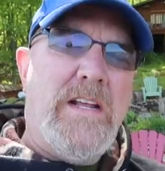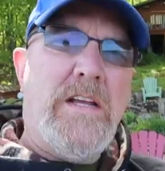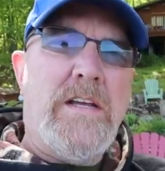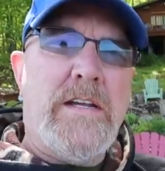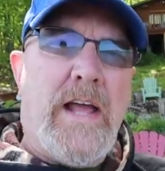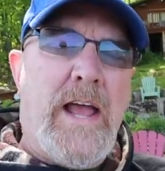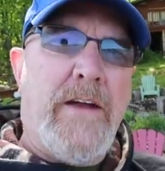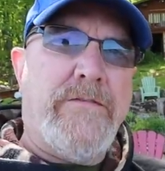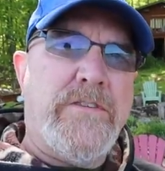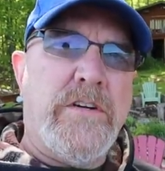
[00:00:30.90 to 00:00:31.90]
Good
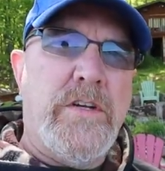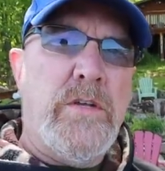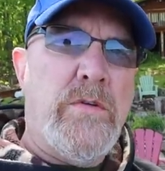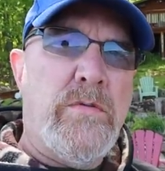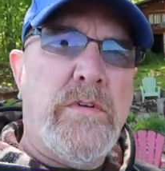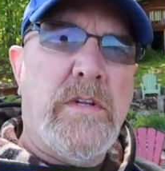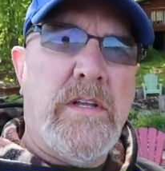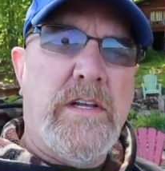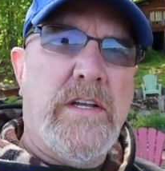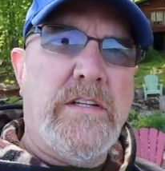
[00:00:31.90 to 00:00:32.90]
afternoon.
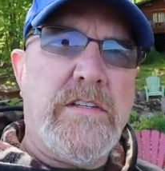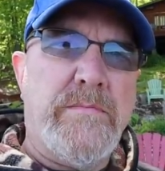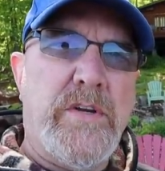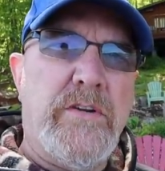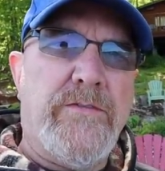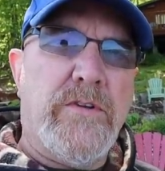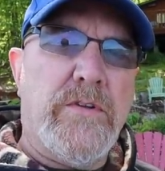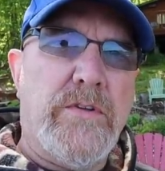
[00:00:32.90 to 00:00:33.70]
It is a beautiful